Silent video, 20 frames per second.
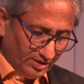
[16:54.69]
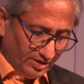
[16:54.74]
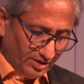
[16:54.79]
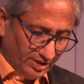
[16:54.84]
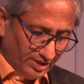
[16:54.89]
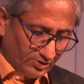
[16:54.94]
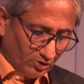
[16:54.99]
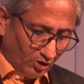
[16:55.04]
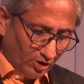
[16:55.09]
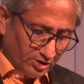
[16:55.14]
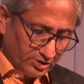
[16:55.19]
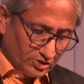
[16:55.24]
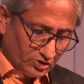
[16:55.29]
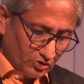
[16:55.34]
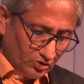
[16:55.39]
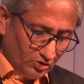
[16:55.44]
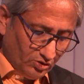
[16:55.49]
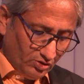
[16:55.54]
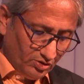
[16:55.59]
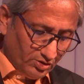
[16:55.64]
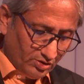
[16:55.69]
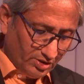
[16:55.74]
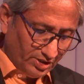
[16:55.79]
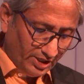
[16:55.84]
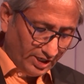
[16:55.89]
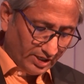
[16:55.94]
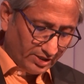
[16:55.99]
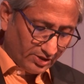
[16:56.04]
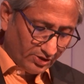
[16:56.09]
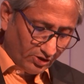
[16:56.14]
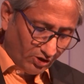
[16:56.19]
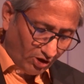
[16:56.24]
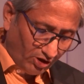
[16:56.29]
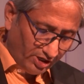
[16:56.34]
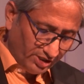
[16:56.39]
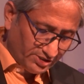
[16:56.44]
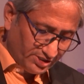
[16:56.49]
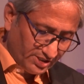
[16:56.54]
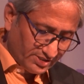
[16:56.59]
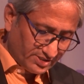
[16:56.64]
It also
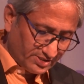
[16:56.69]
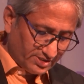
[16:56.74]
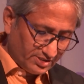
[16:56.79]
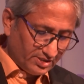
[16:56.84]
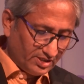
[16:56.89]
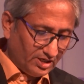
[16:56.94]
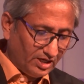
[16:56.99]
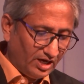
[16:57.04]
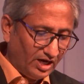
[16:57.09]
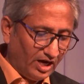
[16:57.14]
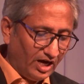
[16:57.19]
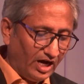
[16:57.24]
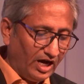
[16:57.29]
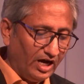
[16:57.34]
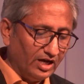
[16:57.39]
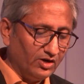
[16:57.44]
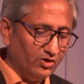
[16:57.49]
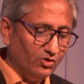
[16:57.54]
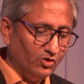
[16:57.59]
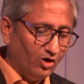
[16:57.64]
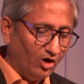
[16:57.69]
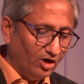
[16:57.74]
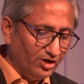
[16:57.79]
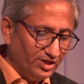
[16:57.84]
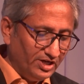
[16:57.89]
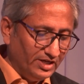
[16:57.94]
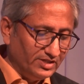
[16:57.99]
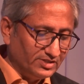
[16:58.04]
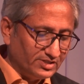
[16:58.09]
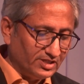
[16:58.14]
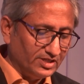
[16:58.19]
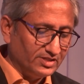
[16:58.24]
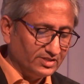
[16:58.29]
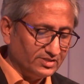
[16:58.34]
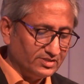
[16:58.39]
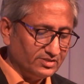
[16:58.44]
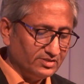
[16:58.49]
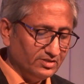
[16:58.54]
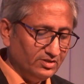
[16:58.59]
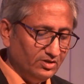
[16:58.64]
acknowledges our
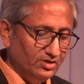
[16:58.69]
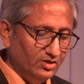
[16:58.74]
audiences